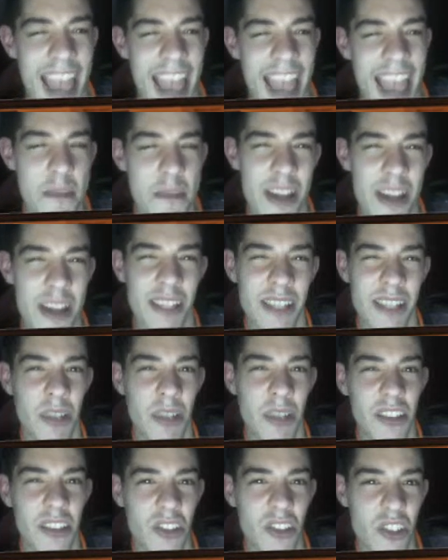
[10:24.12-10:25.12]
me as much
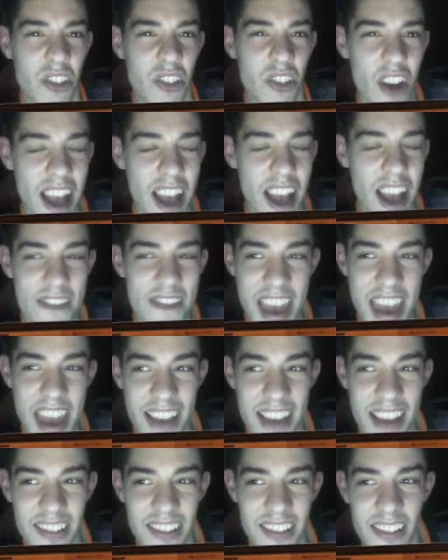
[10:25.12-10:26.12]
as you. I have
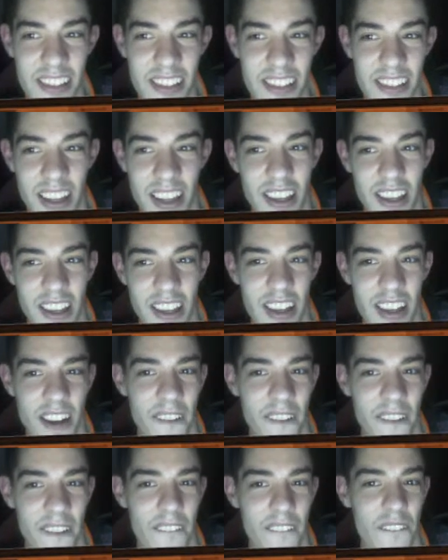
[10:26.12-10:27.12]
exes that
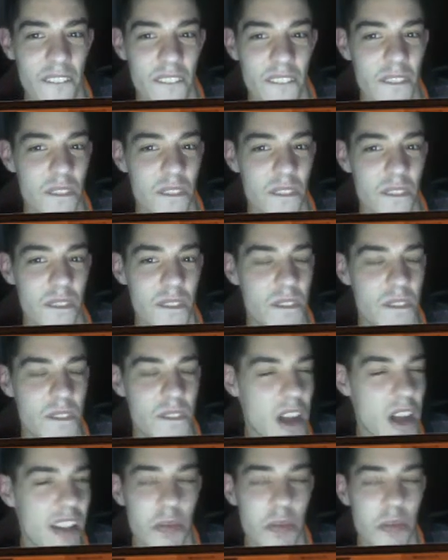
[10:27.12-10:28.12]

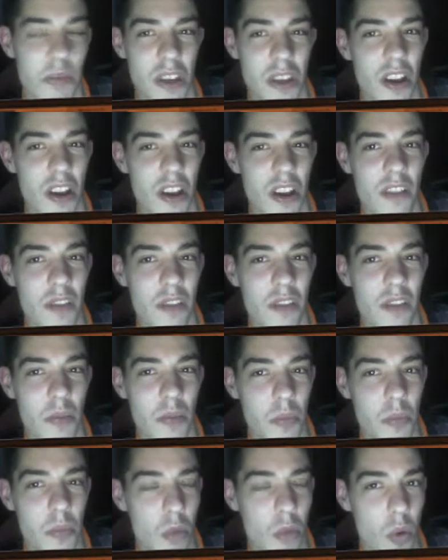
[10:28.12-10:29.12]
fucked me over
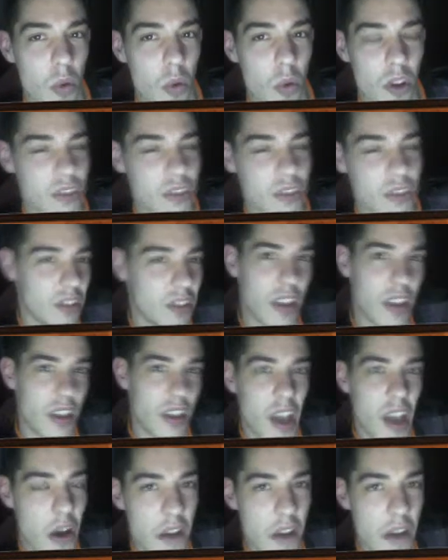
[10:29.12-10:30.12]
more worse than how
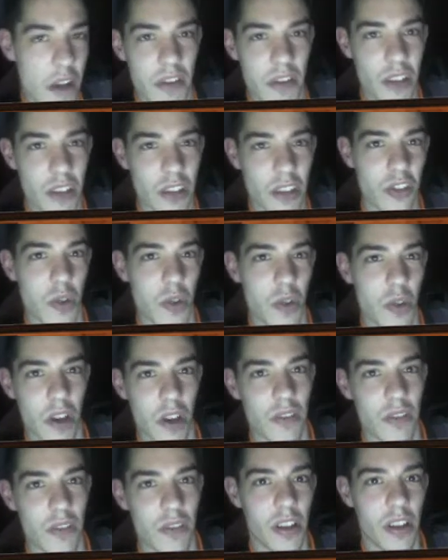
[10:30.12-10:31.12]
I fucked you
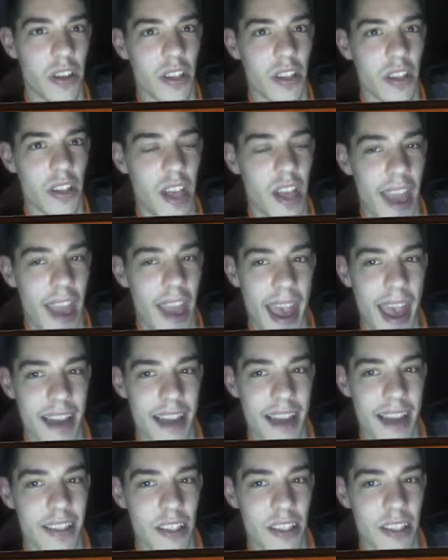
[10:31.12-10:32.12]
over. And
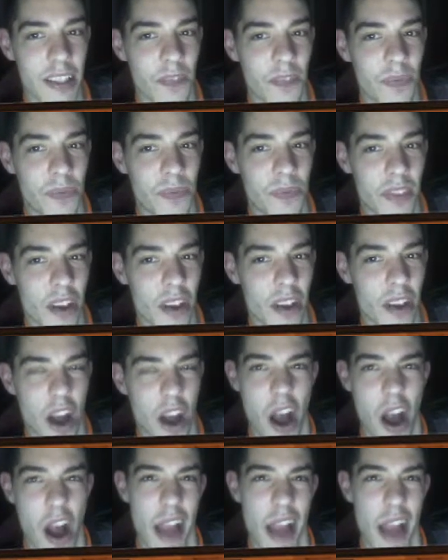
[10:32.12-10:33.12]

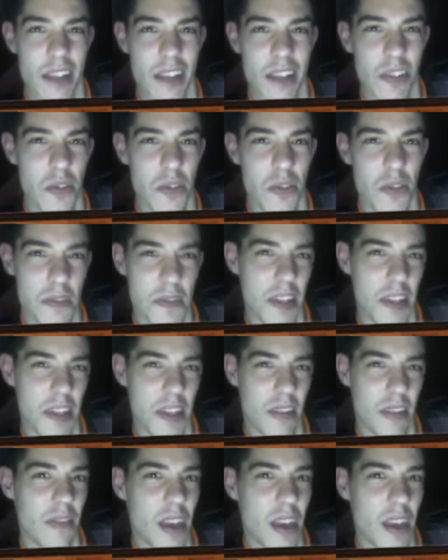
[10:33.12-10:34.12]
I can still forgive
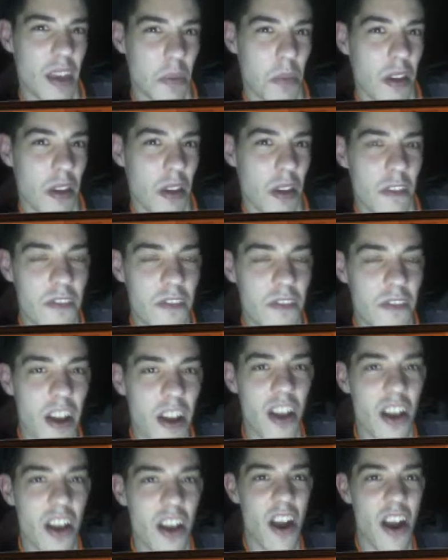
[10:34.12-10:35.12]
them. Fuck,
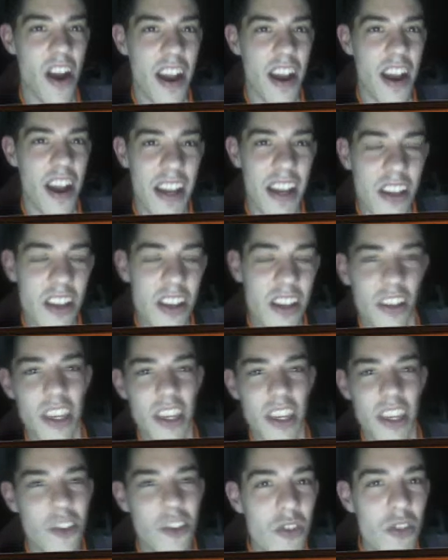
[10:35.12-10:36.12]
I nearly got
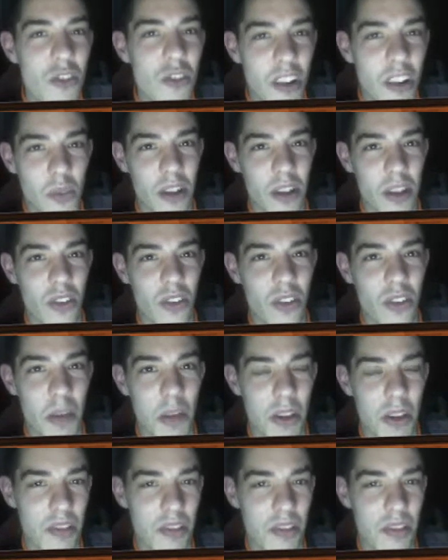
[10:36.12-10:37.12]
killed one night
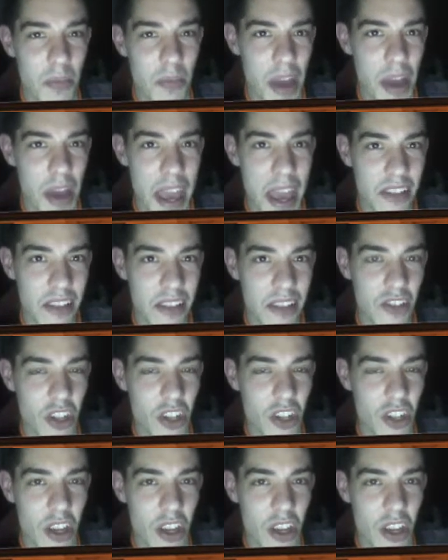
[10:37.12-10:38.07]
because my ex, you know,